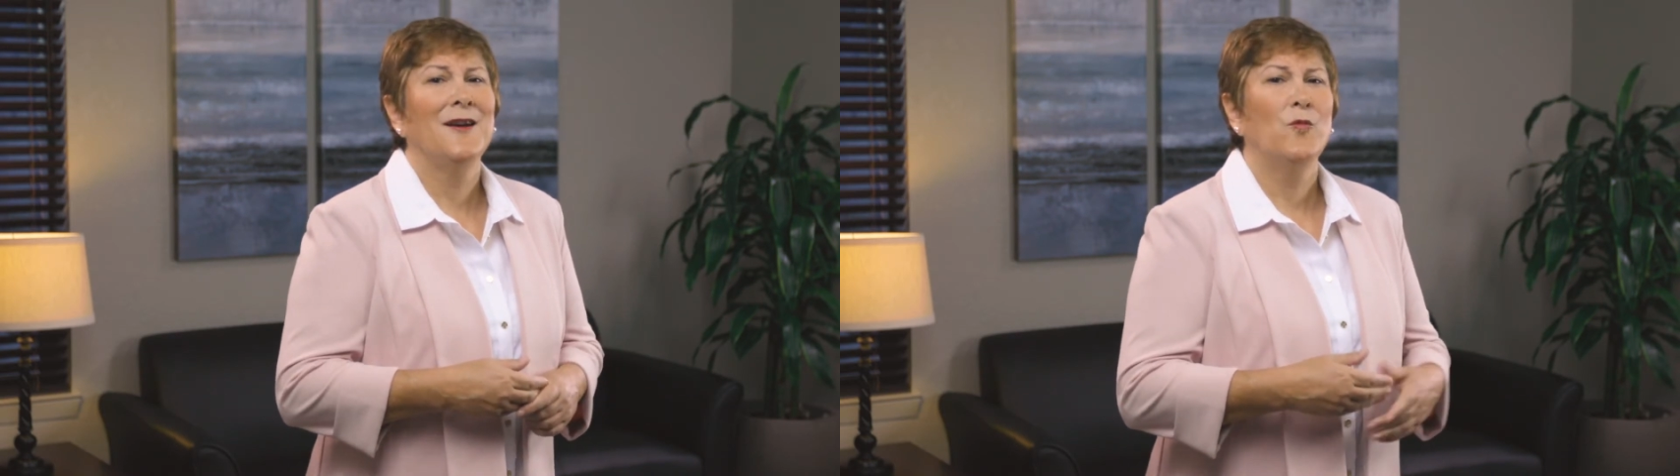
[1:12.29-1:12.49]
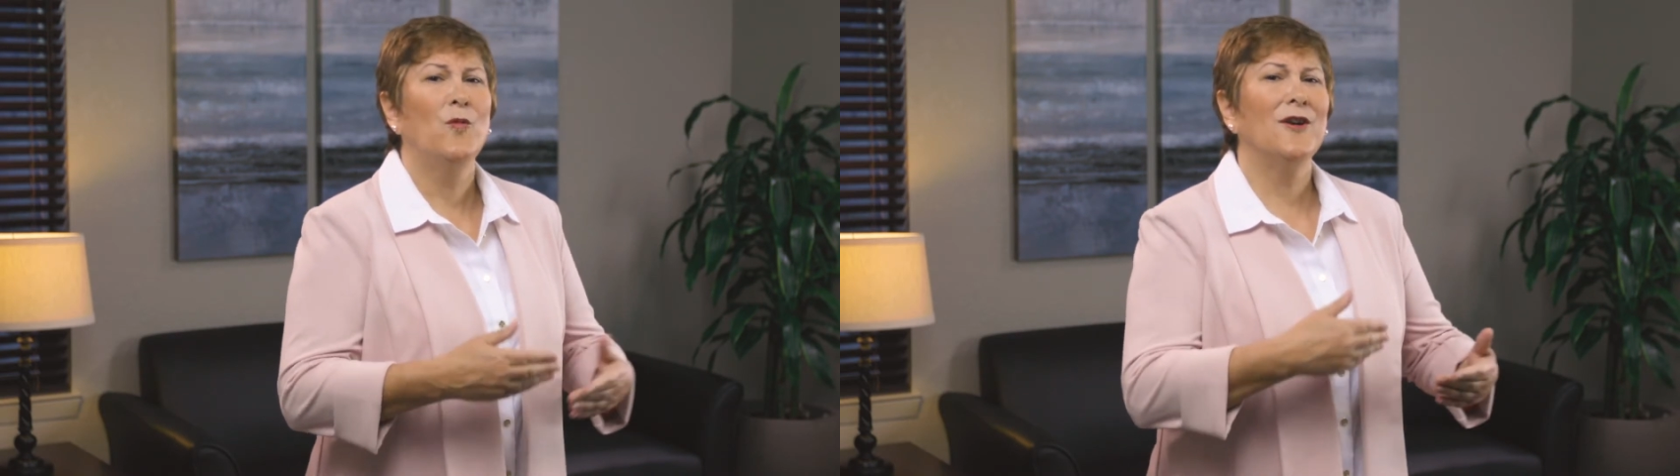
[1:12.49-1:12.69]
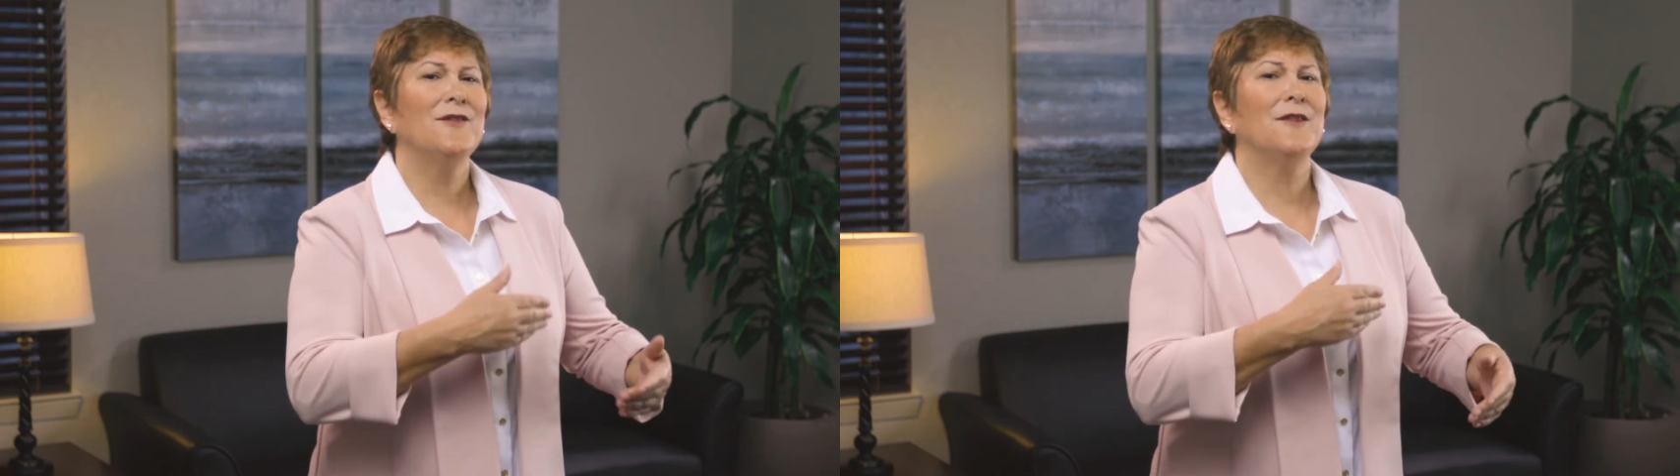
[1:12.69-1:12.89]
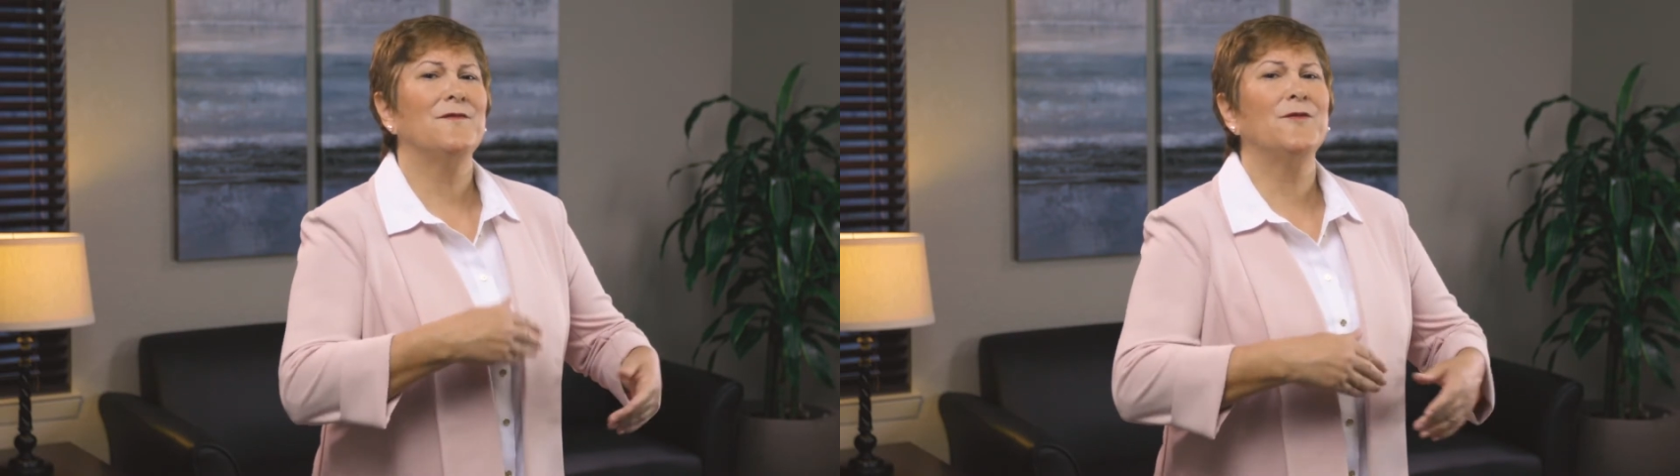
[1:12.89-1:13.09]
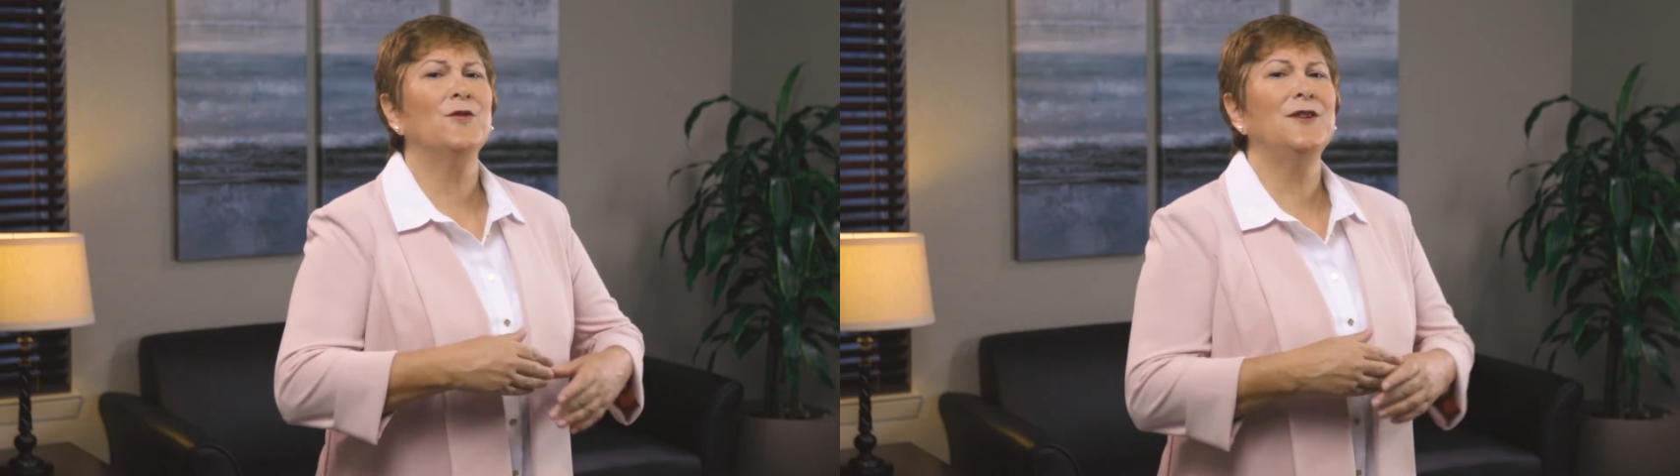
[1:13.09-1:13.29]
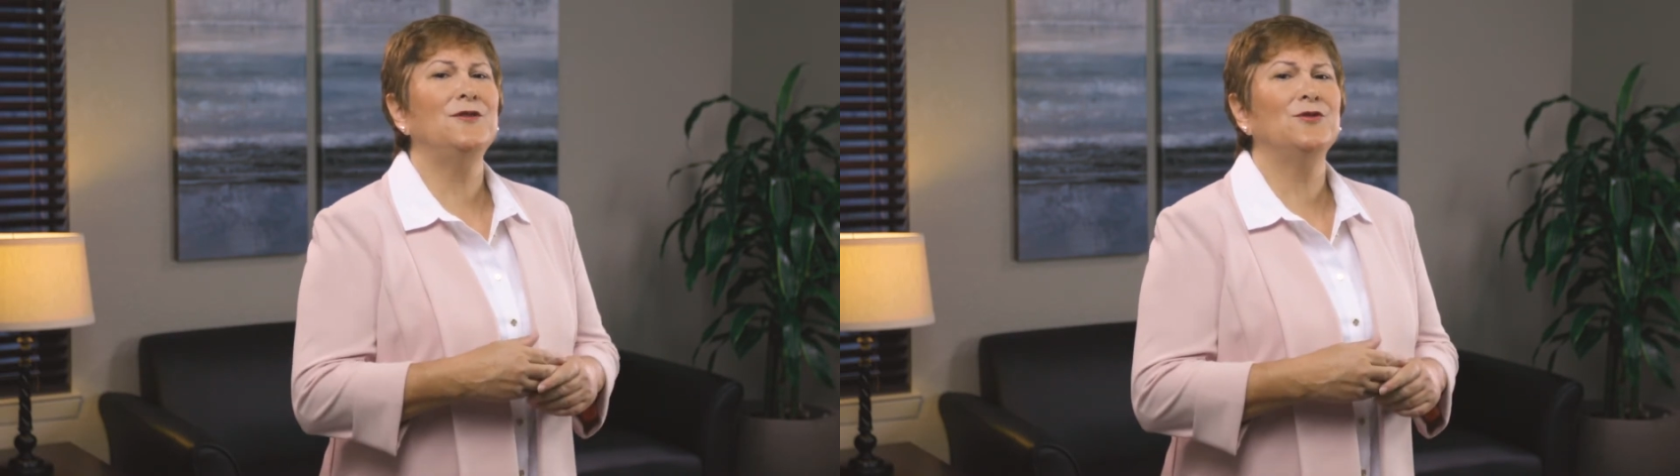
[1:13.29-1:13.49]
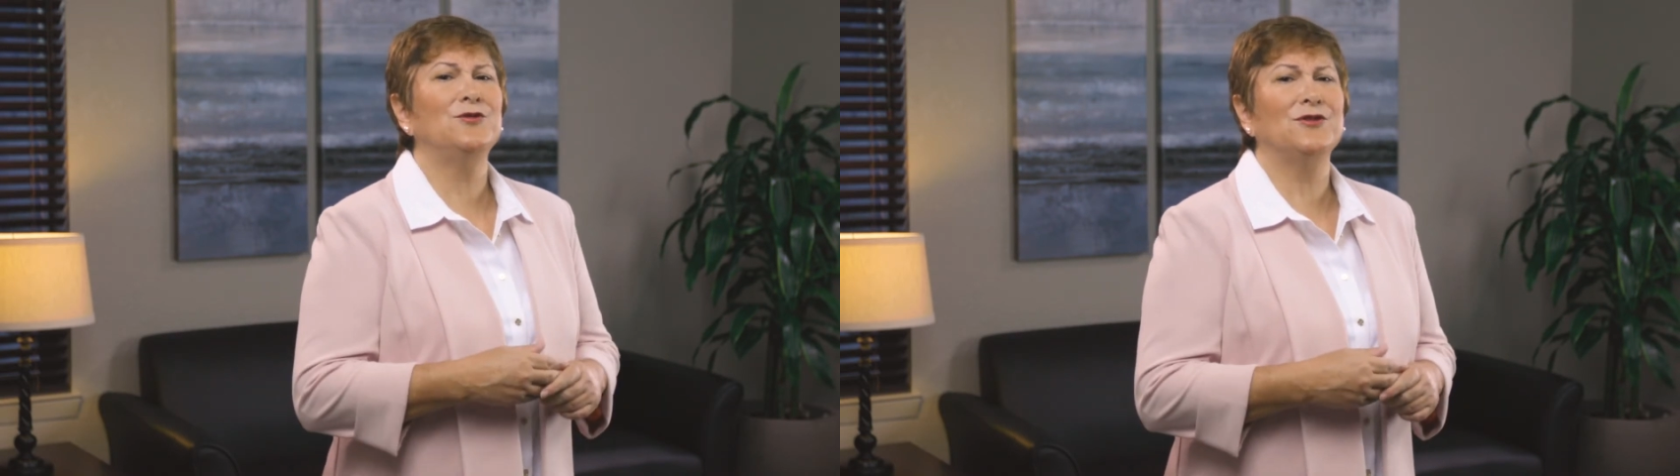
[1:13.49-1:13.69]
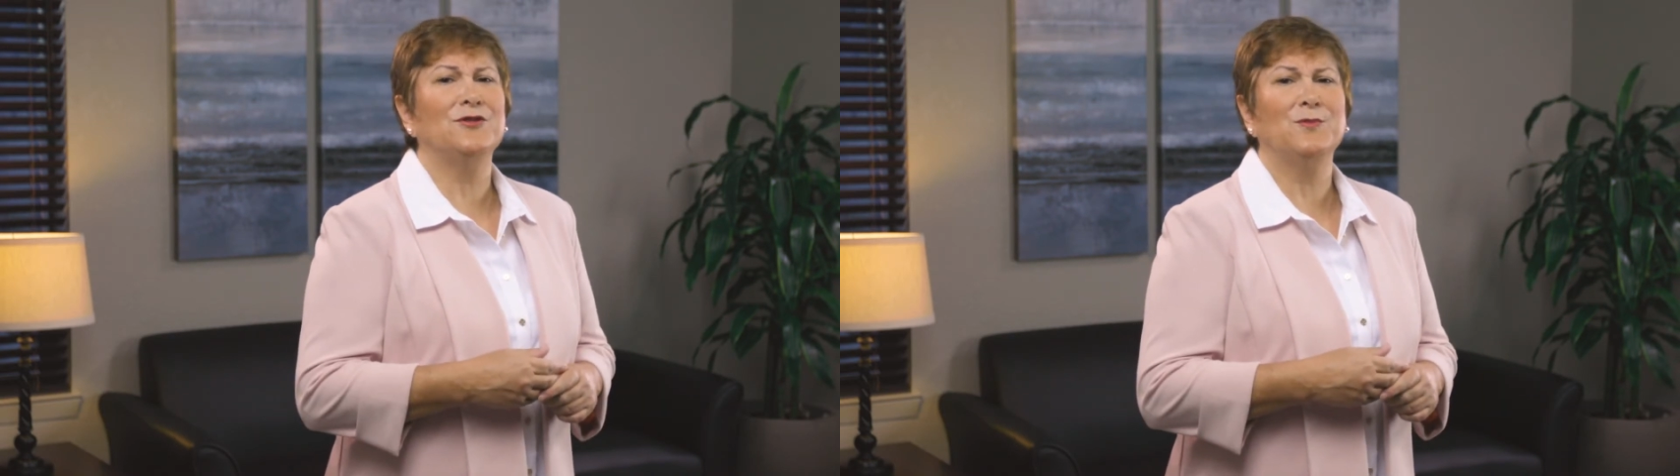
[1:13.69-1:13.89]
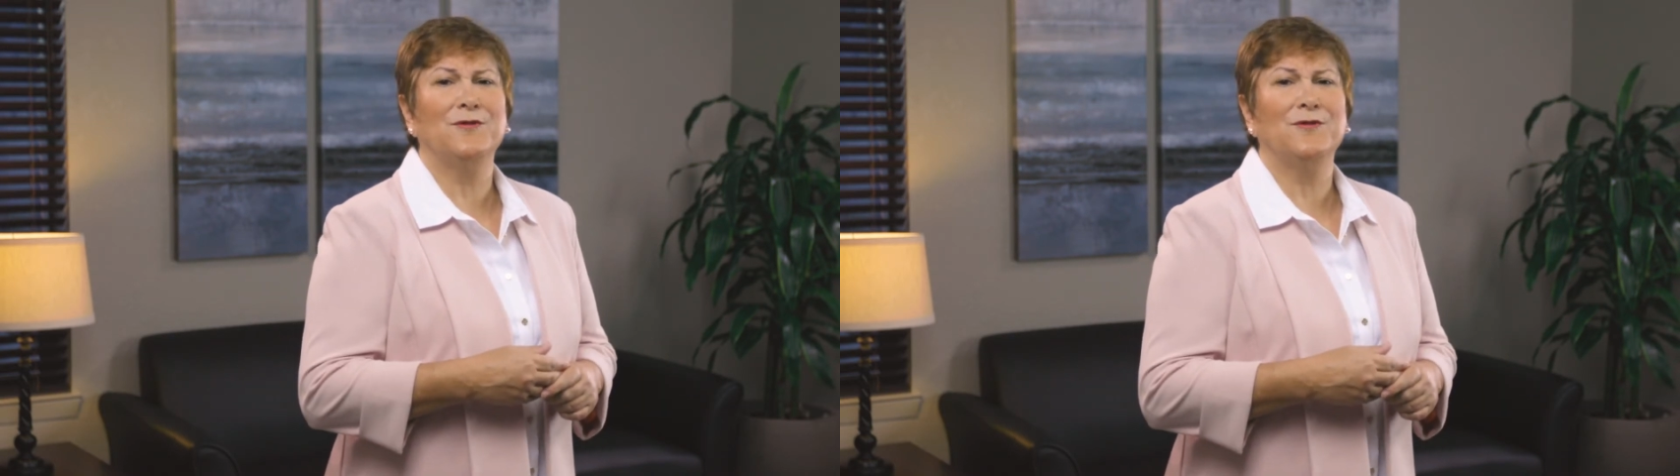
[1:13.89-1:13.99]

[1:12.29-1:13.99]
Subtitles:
We're the food and nutrition